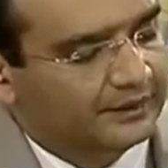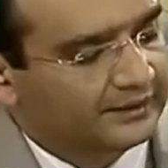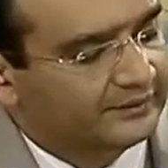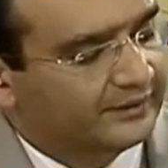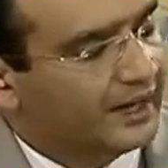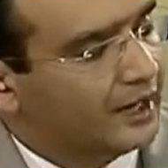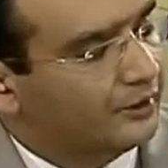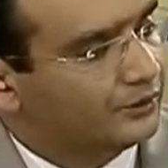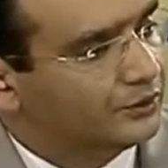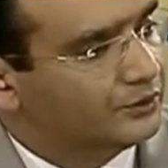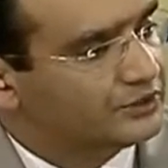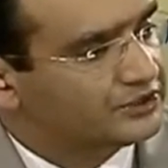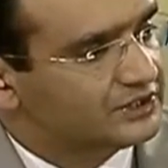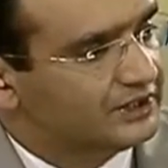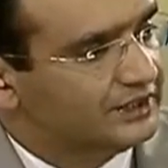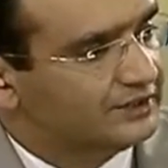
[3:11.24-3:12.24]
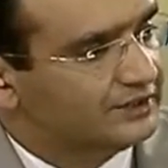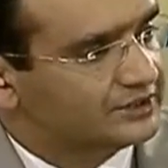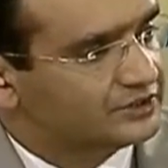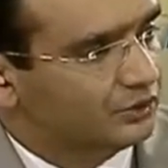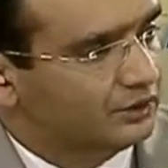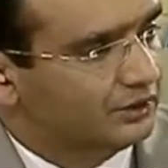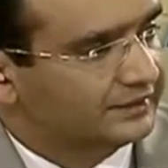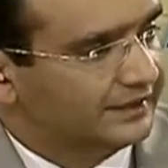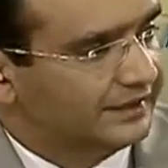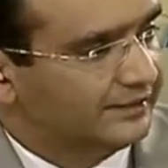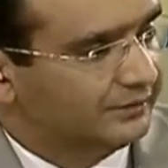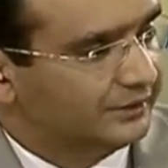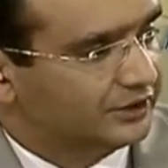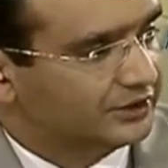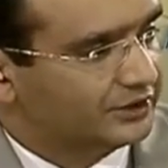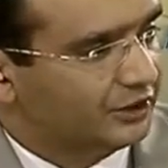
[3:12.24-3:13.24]
Hegde, how do you see this whole
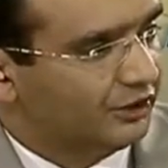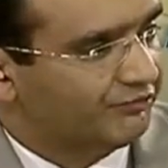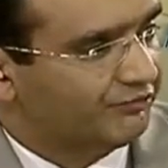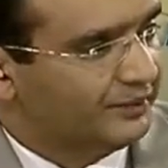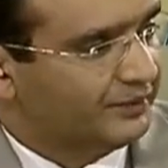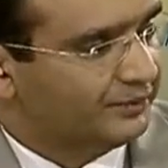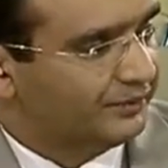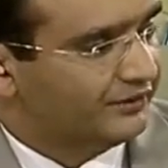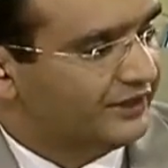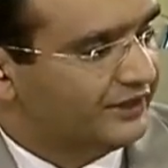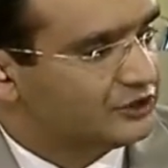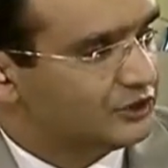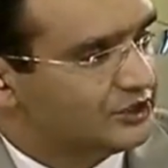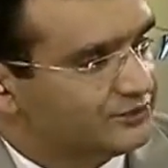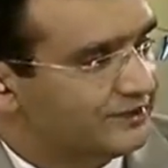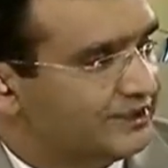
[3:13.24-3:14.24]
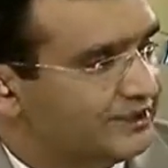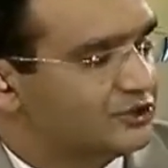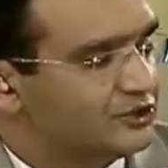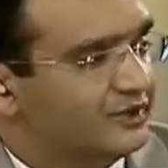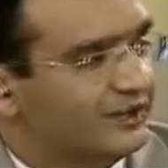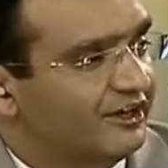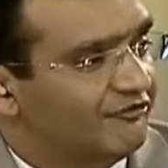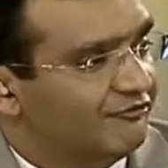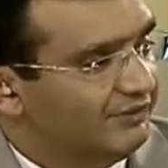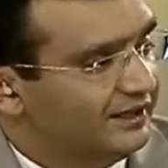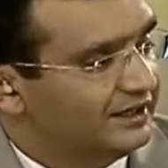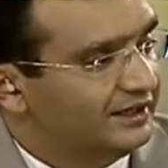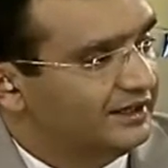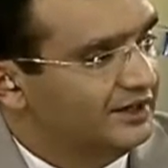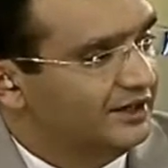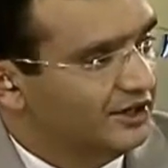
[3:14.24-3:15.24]
thing? Because a lot of people rejoiced when they saw the
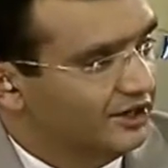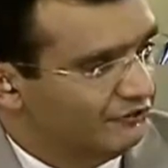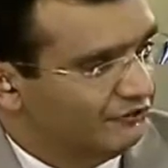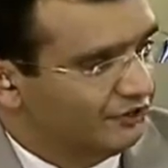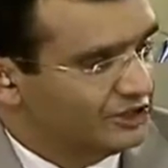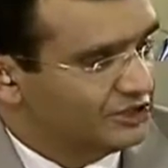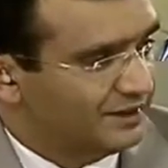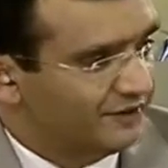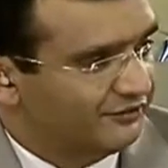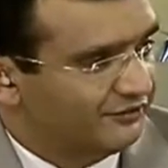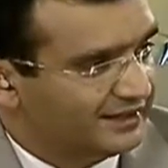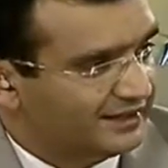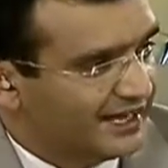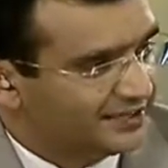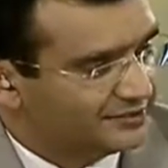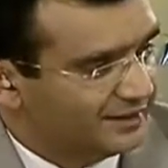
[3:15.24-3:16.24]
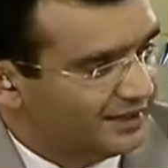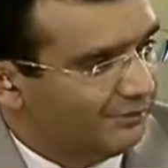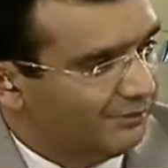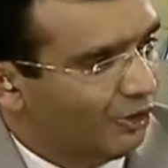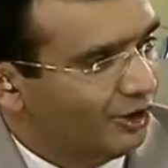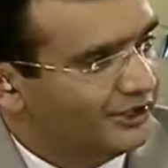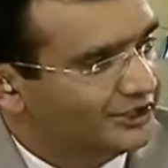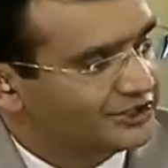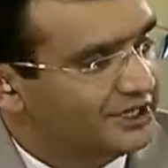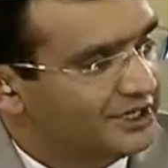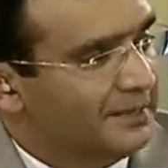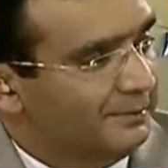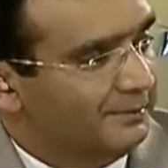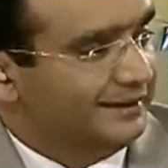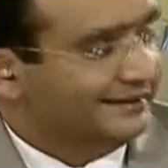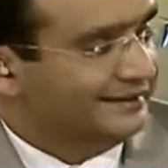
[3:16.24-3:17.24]
FBT fringe benefit tax being abolished,
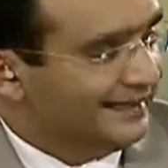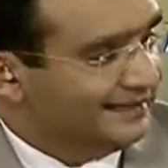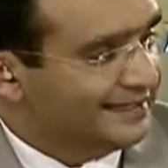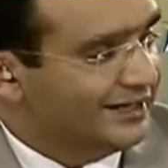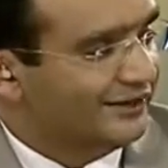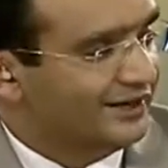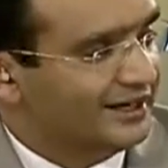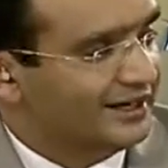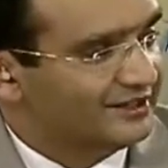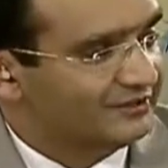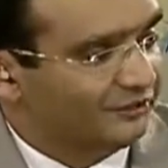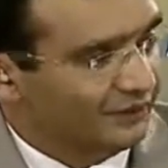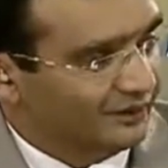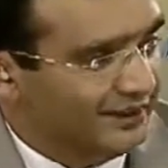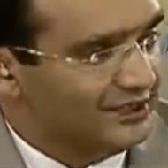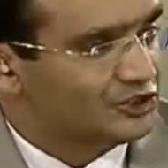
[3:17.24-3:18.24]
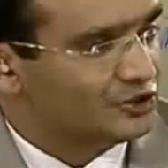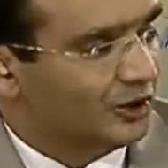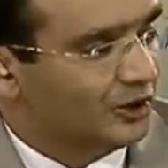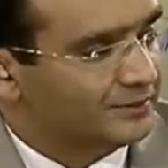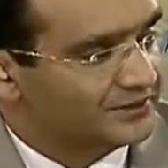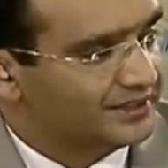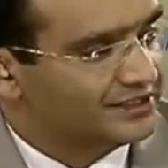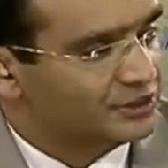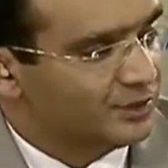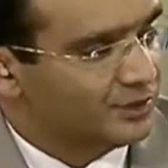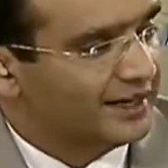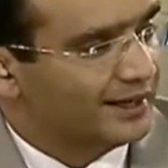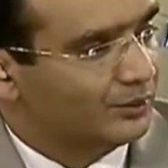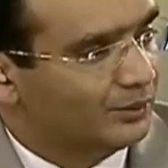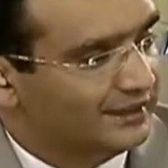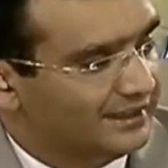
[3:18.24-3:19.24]
but then they realized for ESOPs and
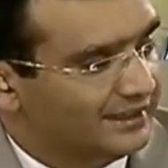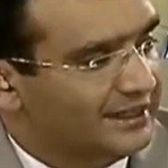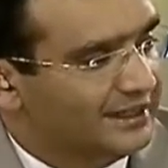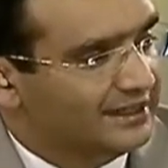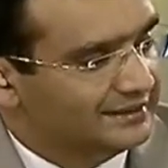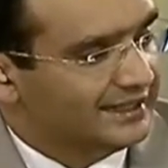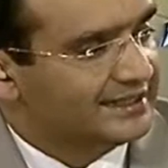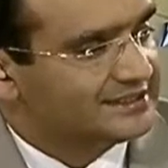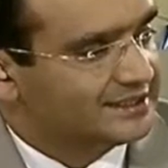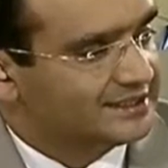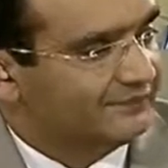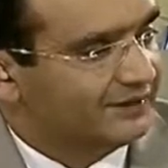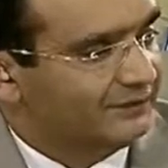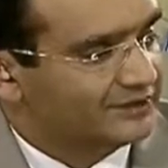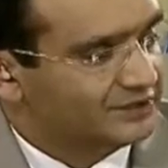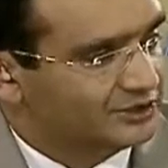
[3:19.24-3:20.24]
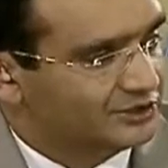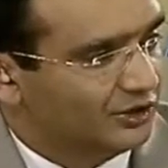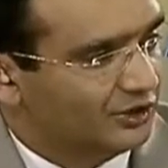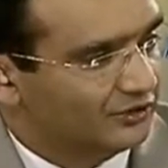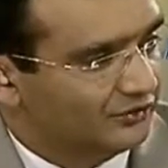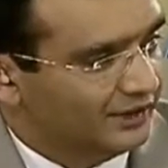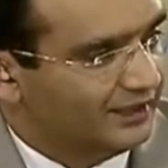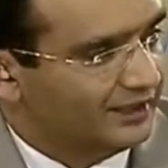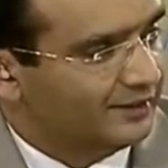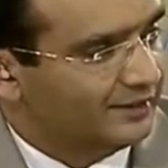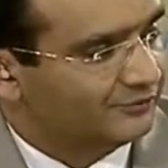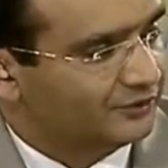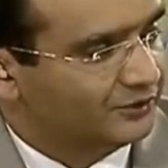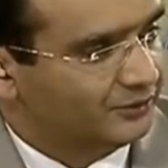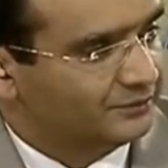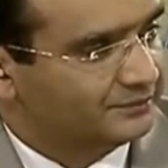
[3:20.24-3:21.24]
sweat equity, that's something which has not really
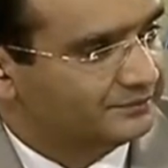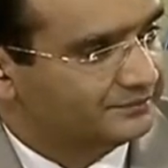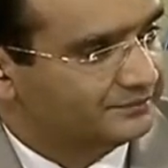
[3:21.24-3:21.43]
come through.